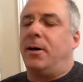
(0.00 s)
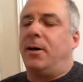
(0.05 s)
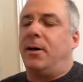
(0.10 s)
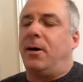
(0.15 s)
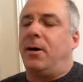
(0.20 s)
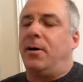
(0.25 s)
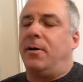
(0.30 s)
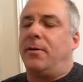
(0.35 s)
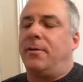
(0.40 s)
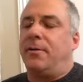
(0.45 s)

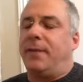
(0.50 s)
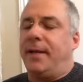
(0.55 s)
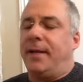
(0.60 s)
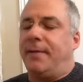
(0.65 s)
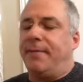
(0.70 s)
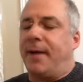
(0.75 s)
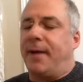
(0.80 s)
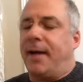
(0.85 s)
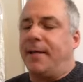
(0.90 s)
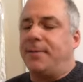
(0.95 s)
all the
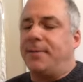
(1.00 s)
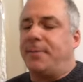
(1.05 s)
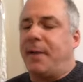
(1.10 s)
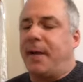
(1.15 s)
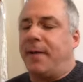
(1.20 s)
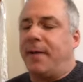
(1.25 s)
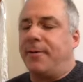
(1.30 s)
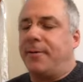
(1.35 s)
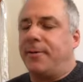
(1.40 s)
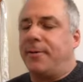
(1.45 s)
vast
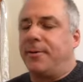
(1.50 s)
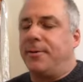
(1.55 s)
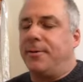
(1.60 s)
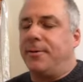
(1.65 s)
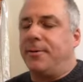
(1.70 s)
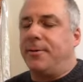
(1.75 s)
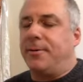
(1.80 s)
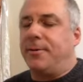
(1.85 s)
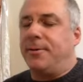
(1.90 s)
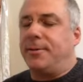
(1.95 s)
path
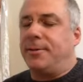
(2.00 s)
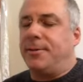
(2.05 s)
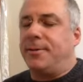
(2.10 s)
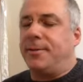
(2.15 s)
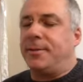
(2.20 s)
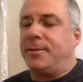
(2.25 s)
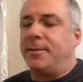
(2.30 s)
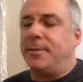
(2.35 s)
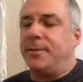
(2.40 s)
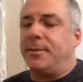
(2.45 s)

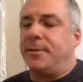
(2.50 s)
gurus,